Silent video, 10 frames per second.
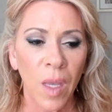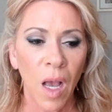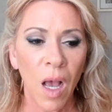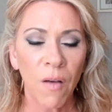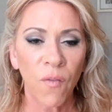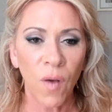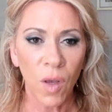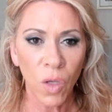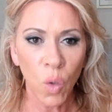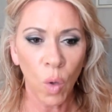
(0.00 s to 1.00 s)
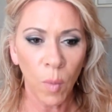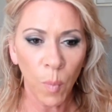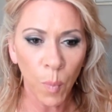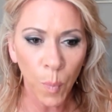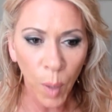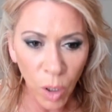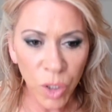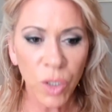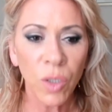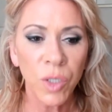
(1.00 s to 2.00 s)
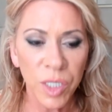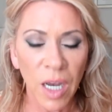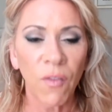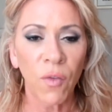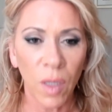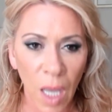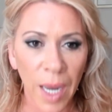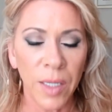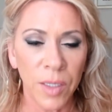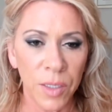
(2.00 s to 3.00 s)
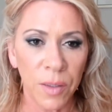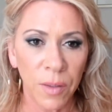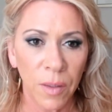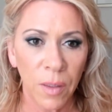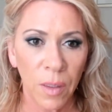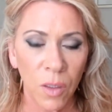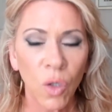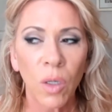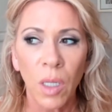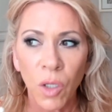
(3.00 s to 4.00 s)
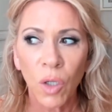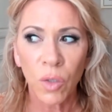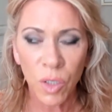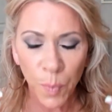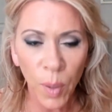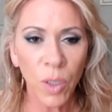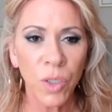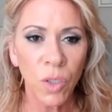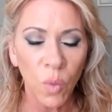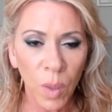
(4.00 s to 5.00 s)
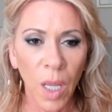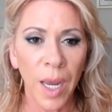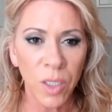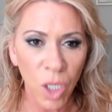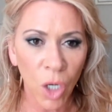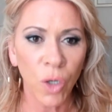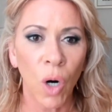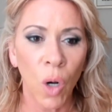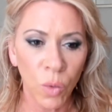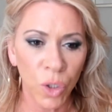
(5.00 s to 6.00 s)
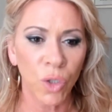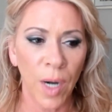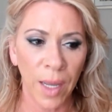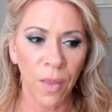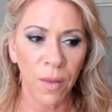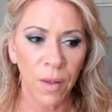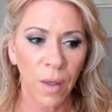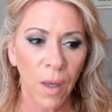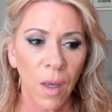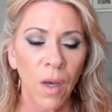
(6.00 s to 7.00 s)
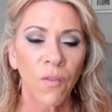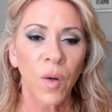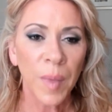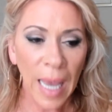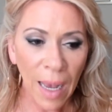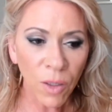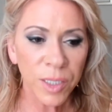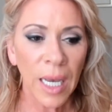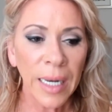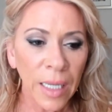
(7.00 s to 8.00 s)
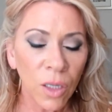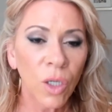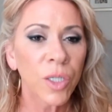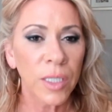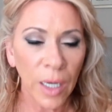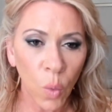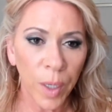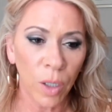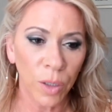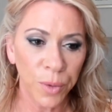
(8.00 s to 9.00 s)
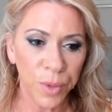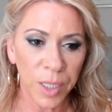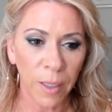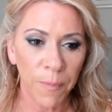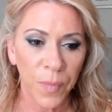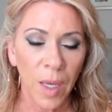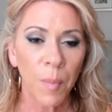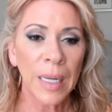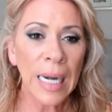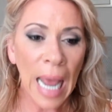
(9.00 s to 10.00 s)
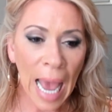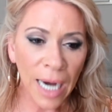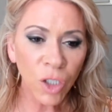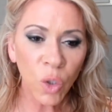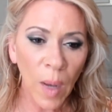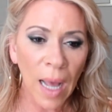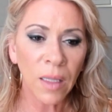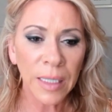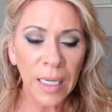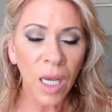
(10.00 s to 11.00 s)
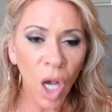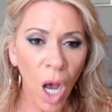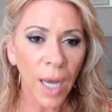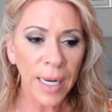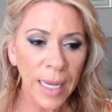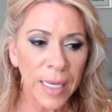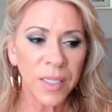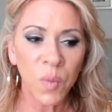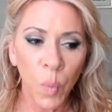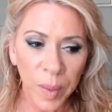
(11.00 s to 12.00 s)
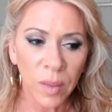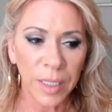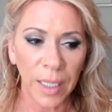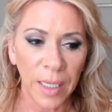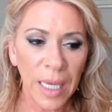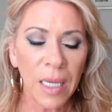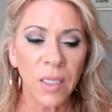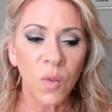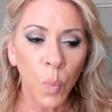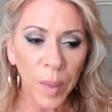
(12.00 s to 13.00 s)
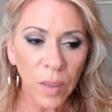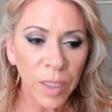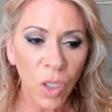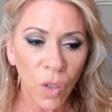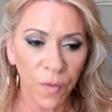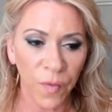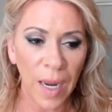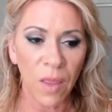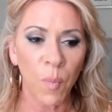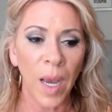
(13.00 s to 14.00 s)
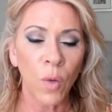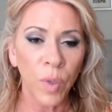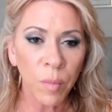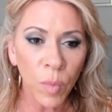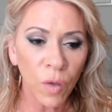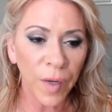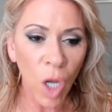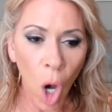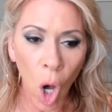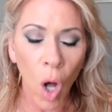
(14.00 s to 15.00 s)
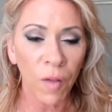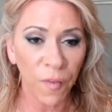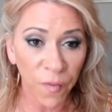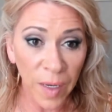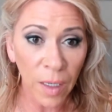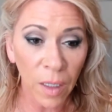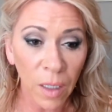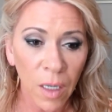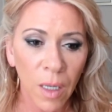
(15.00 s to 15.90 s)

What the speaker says: of your personal self-reliance, your personal reliance on your own strength. From the outside, it looks like we are losing. But in actuality, God is building. He is building your faith by removing all fear,